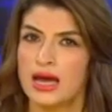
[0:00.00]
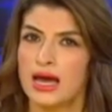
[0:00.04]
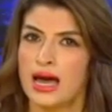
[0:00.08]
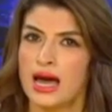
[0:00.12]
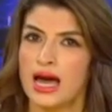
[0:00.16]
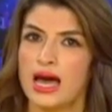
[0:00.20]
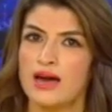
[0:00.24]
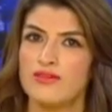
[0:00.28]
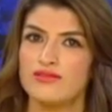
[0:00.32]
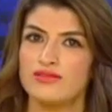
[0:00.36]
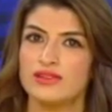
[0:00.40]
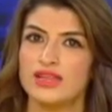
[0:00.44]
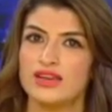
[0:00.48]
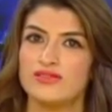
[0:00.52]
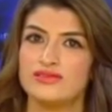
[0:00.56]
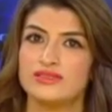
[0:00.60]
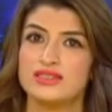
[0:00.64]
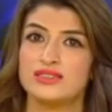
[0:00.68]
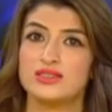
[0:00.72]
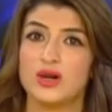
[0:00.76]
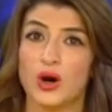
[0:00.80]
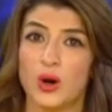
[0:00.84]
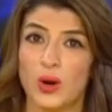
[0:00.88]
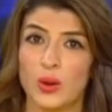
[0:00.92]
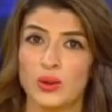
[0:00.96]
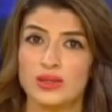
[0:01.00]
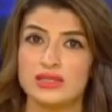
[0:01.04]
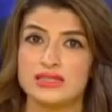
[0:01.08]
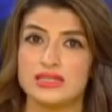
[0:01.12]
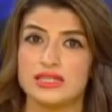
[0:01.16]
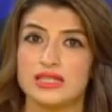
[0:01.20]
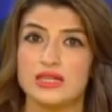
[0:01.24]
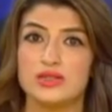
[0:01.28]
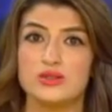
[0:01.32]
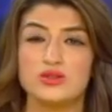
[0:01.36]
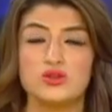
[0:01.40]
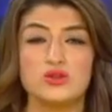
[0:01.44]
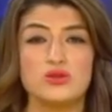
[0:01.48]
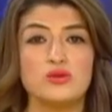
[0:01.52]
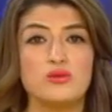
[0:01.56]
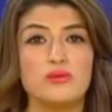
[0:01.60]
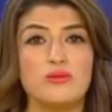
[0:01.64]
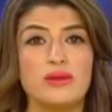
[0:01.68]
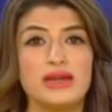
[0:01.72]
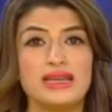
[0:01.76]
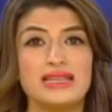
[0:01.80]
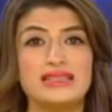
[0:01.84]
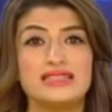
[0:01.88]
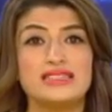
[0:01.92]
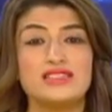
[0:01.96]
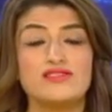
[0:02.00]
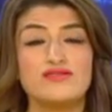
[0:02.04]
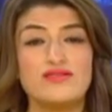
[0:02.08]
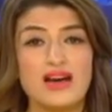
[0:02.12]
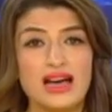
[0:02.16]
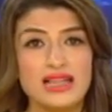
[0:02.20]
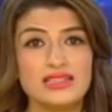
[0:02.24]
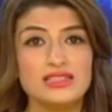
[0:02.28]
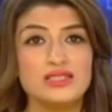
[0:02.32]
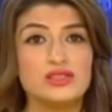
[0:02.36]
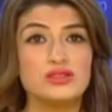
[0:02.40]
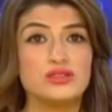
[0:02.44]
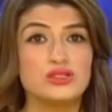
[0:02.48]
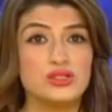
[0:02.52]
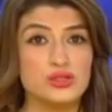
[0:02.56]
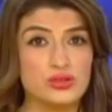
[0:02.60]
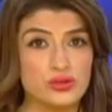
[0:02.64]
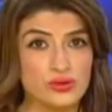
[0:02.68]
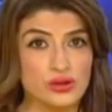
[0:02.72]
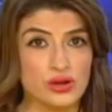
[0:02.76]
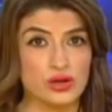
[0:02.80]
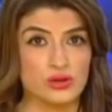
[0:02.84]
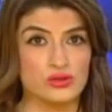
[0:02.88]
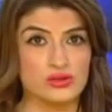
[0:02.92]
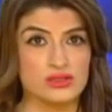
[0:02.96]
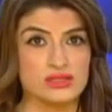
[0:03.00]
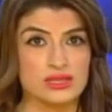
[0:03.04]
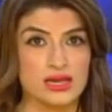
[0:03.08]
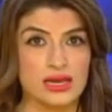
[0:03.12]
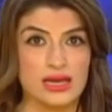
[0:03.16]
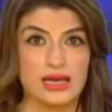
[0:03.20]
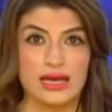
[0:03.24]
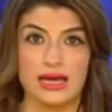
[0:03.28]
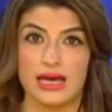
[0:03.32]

have left it holding too many devalued euros